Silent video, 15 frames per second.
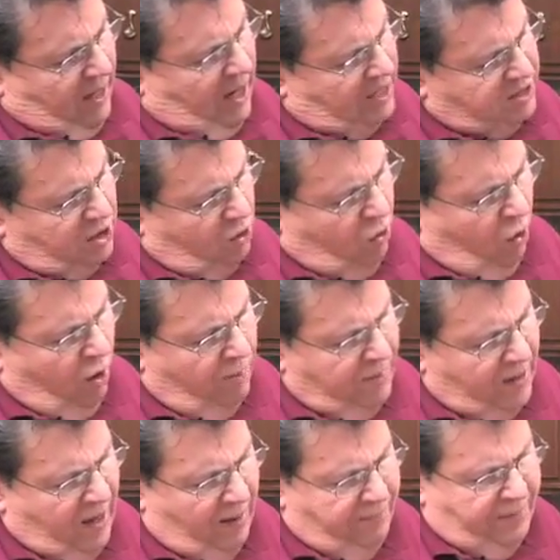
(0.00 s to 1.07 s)
cousin called
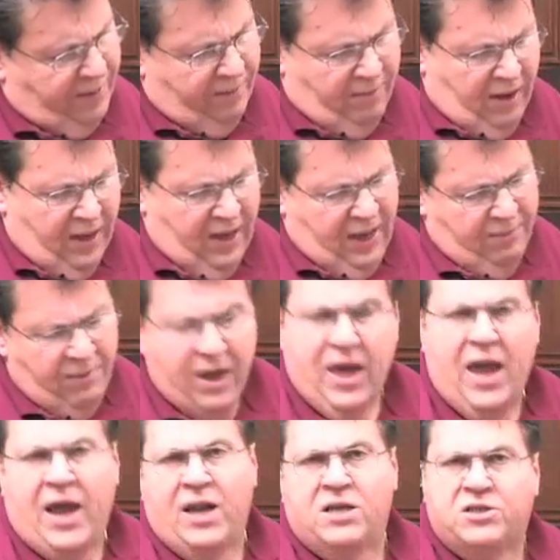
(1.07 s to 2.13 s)
me up, and my
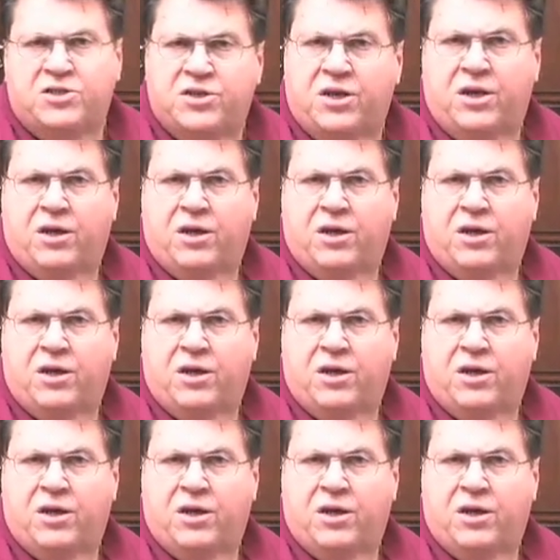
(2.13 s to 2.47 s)
aunt is